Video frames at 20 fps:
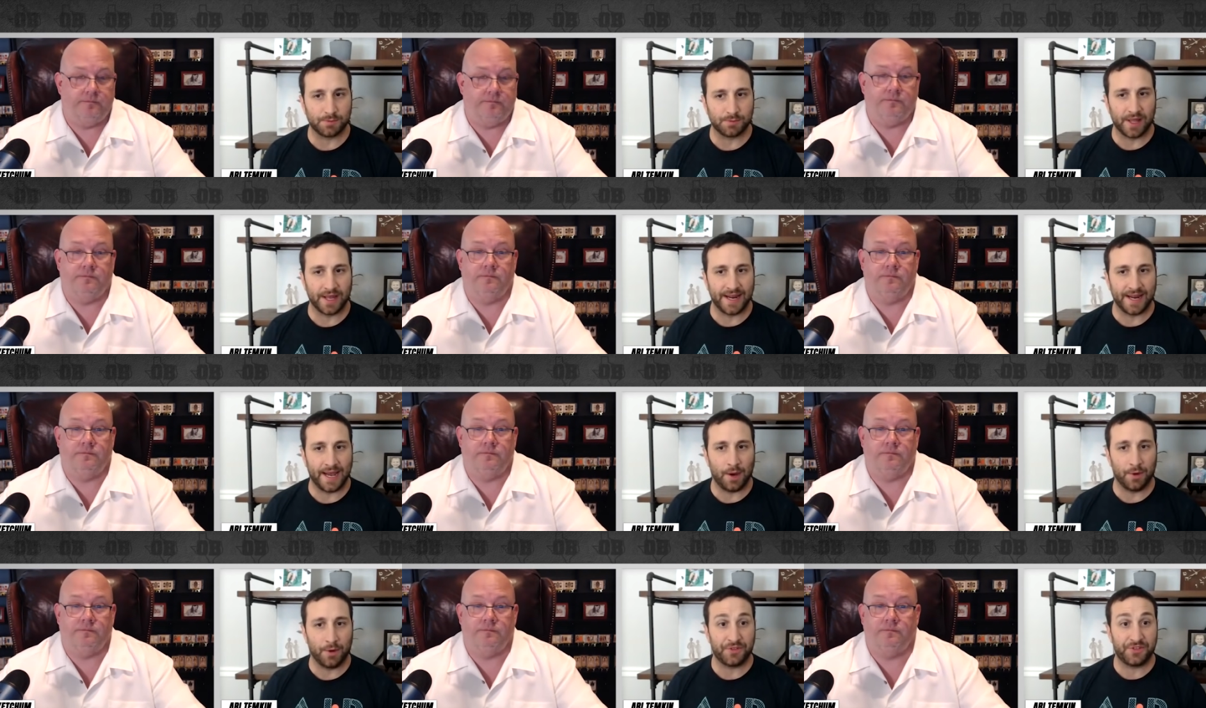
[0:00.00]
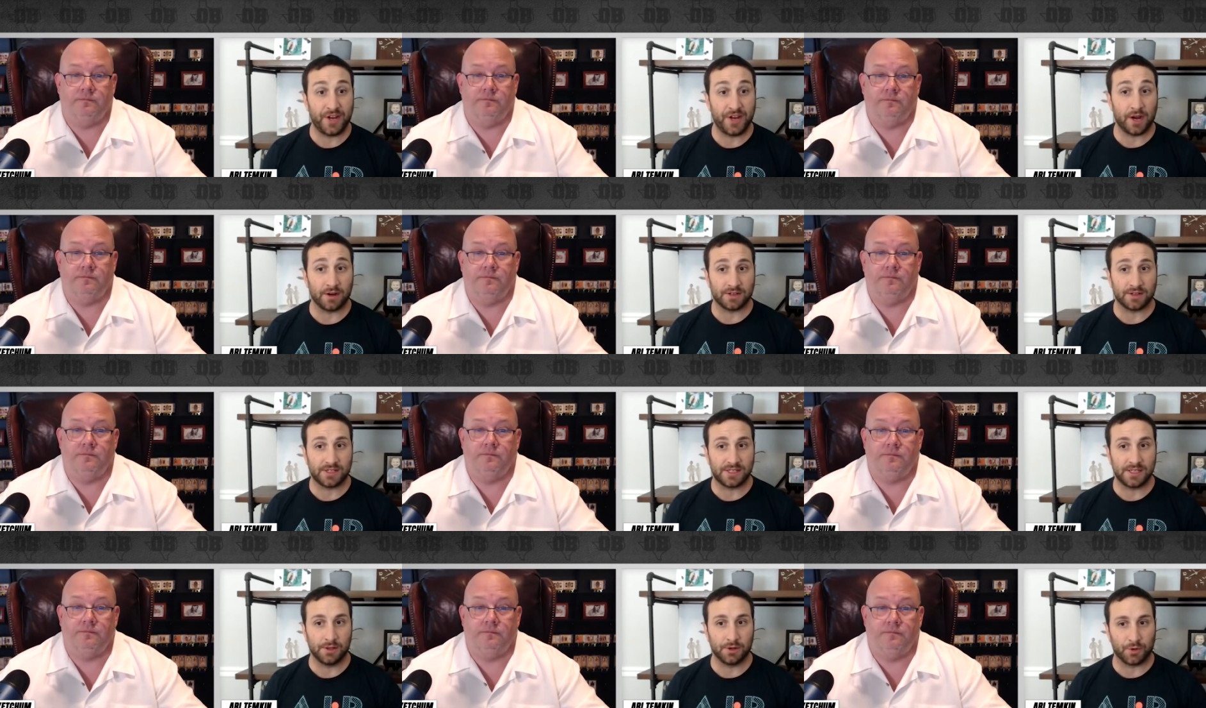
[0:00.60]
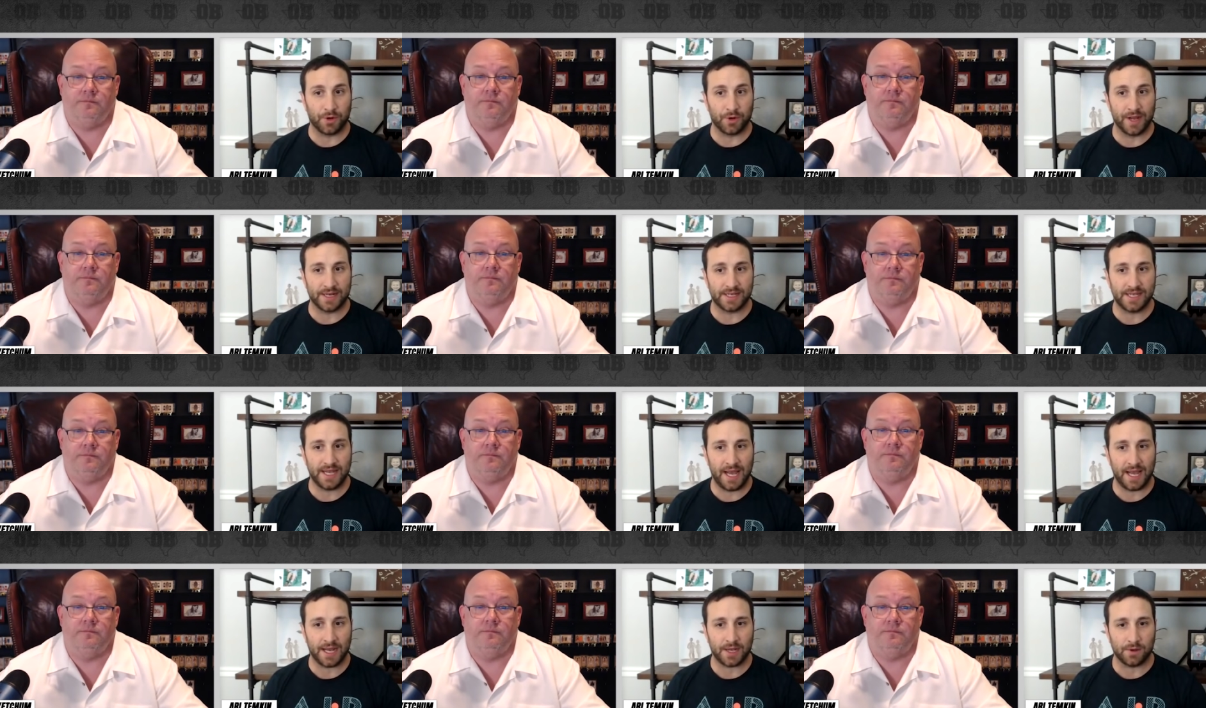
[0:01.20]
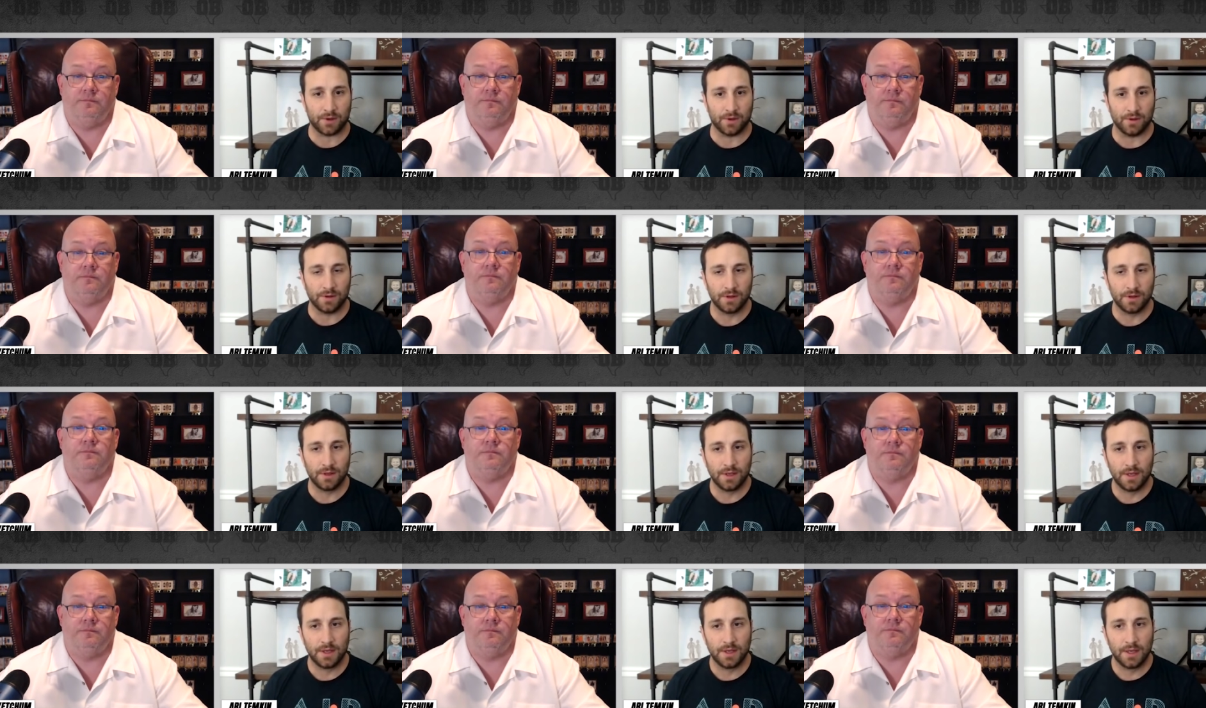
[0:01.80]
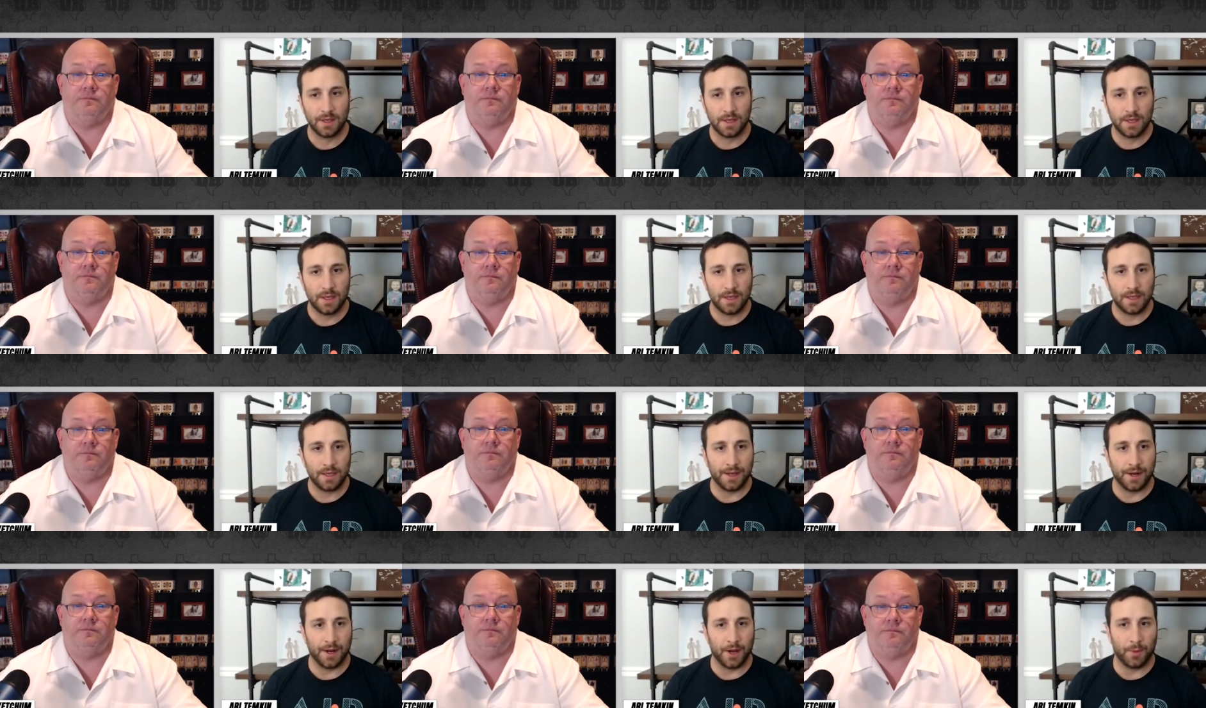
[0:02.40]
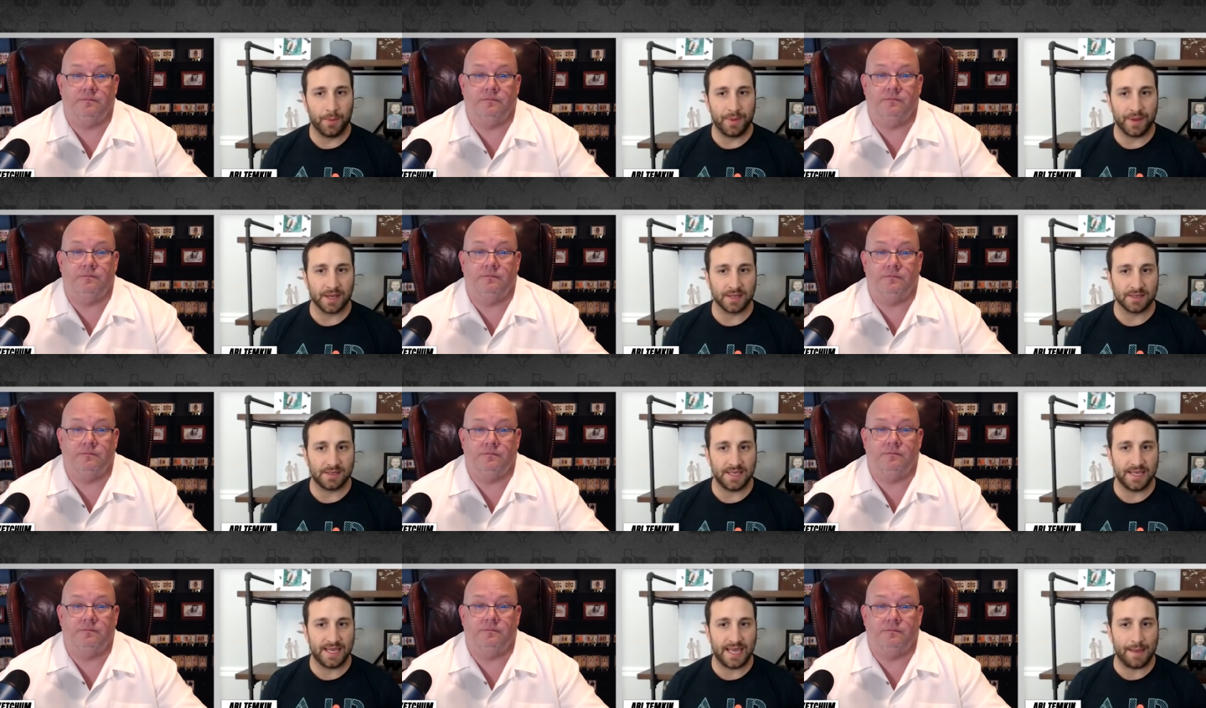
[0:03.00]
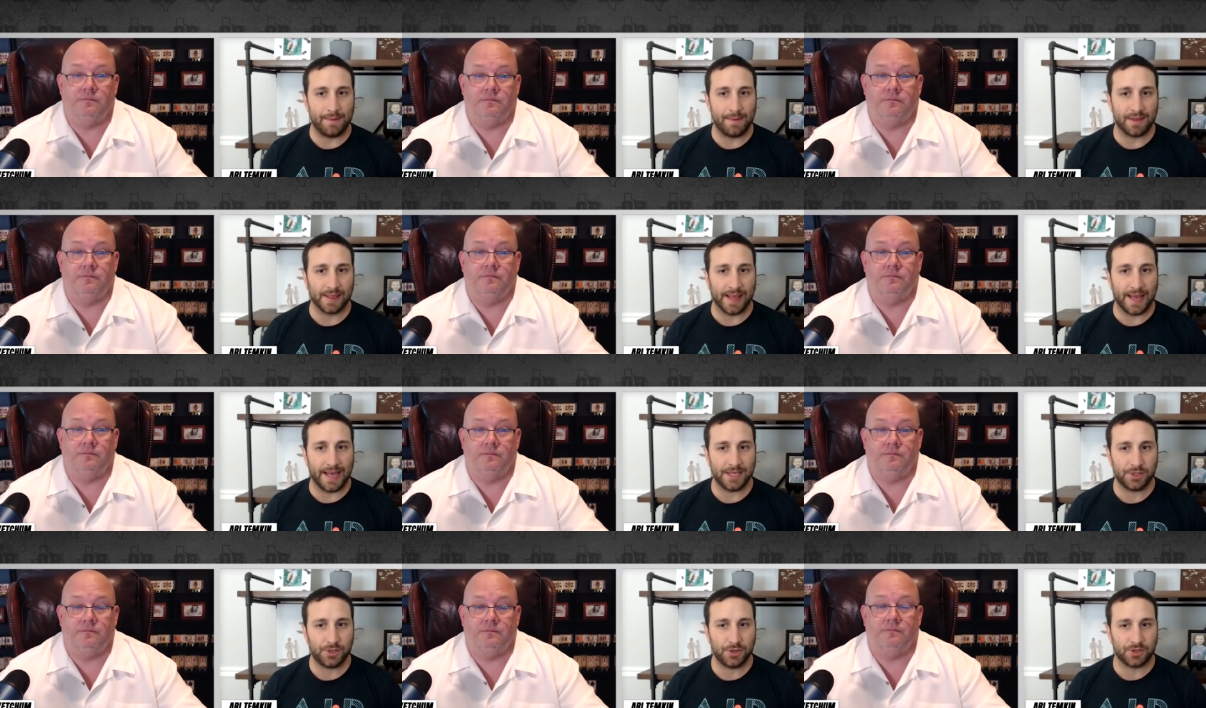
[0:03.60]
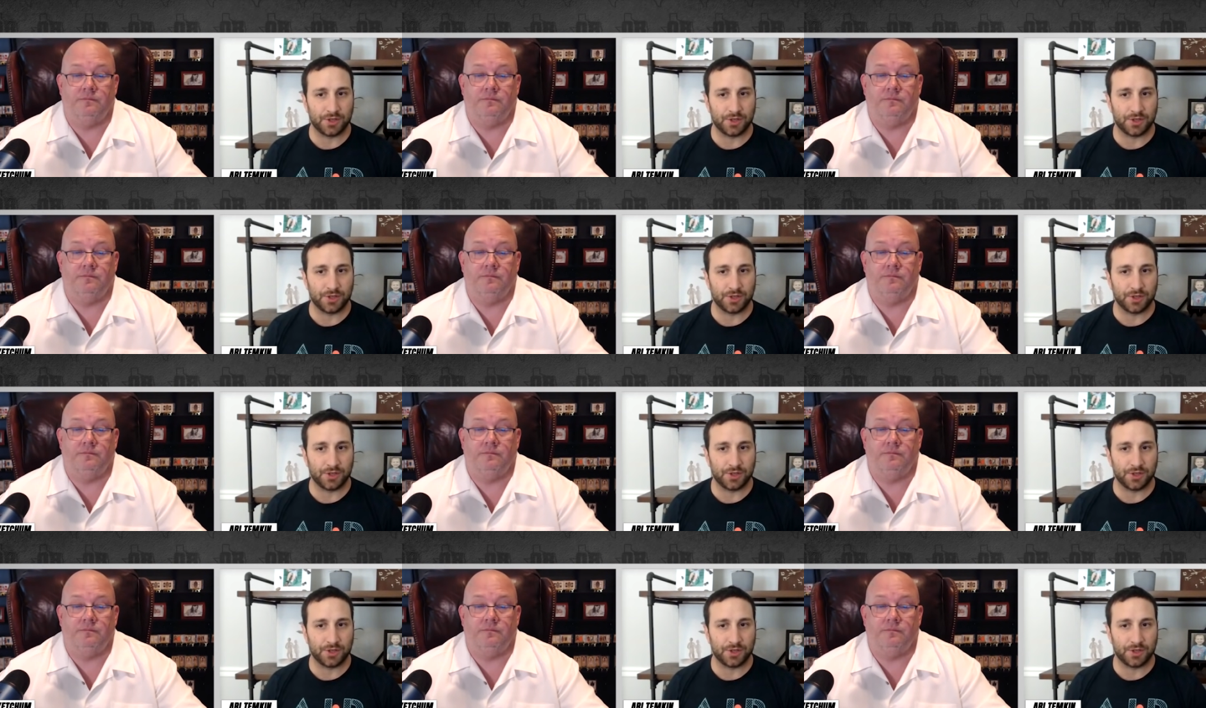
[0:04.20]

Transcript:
Speaker 1: played out with Terence Steele at right tackle, you know, because he came in last year